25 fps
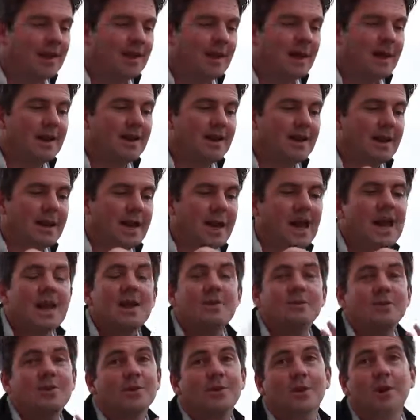Then,
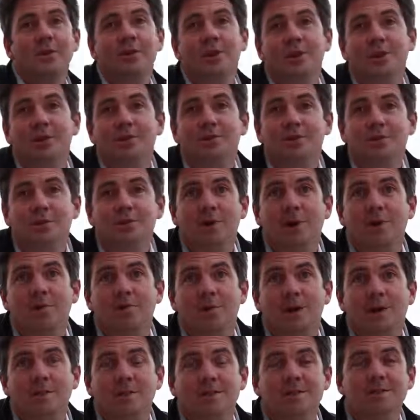if you don't log in for
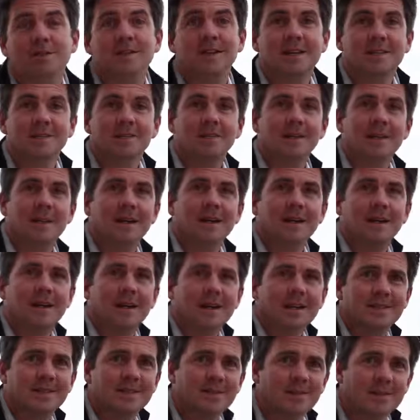12 months, there's the
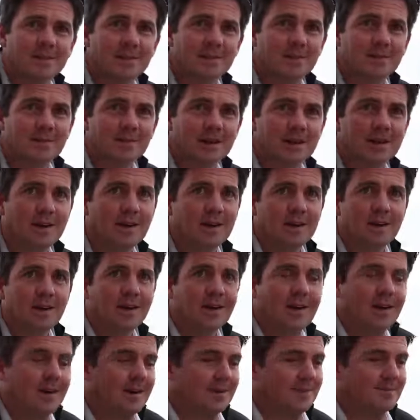inactivity fee.
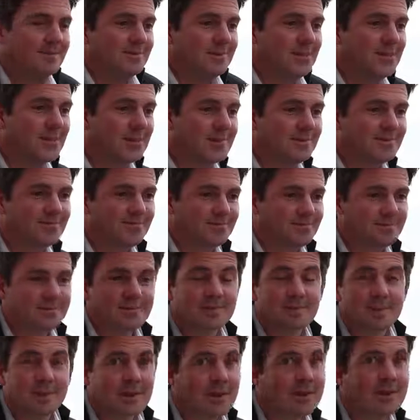You know,
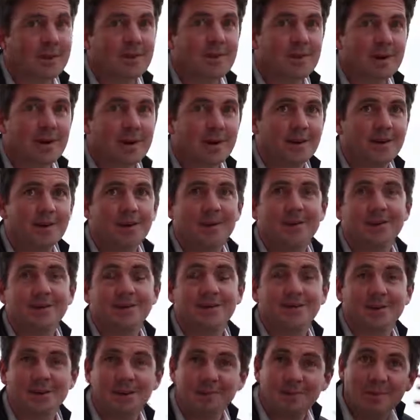never heard, no
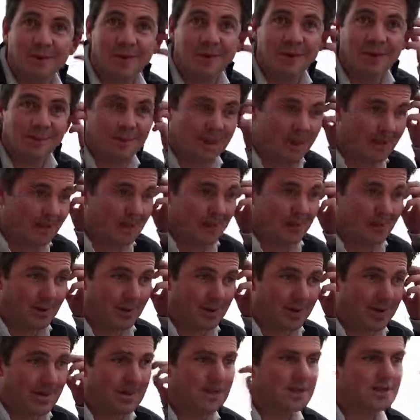one's ever complained about that
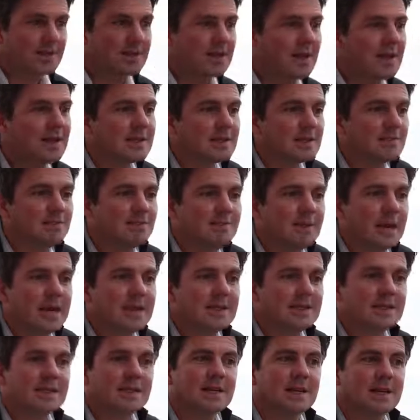one. So that's
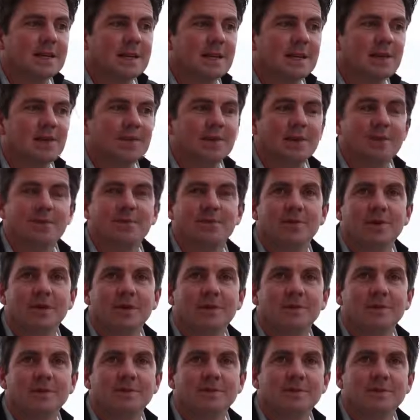basically it with
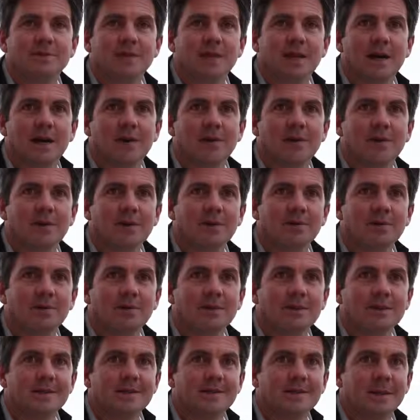fees for now. Hope
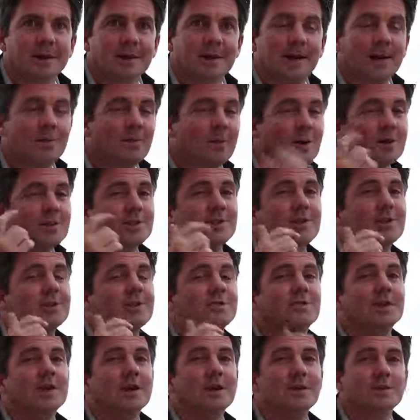you understand that and watch
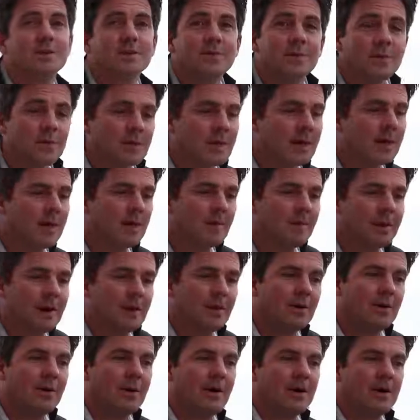those videos. If you think
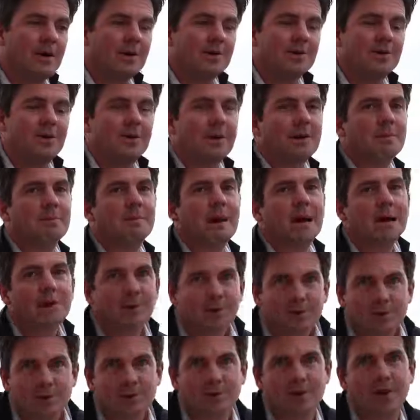about doing
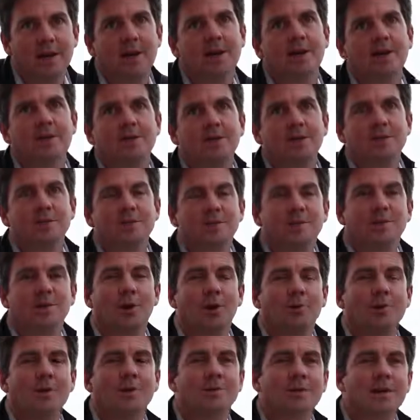manual trading and not just
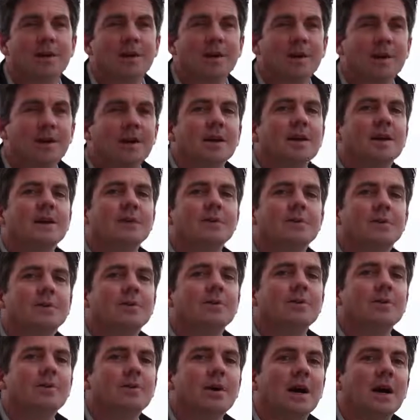copy trading,
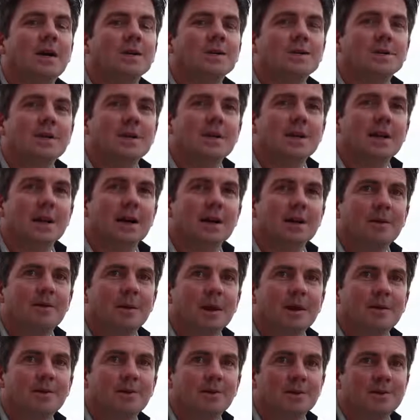do actually learn
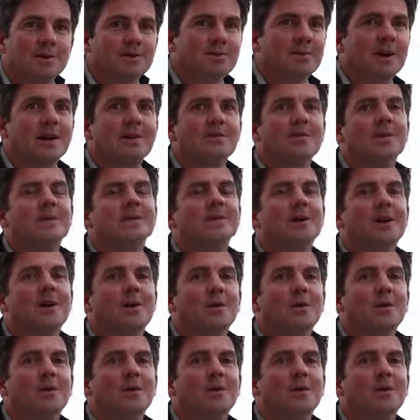about what spread fees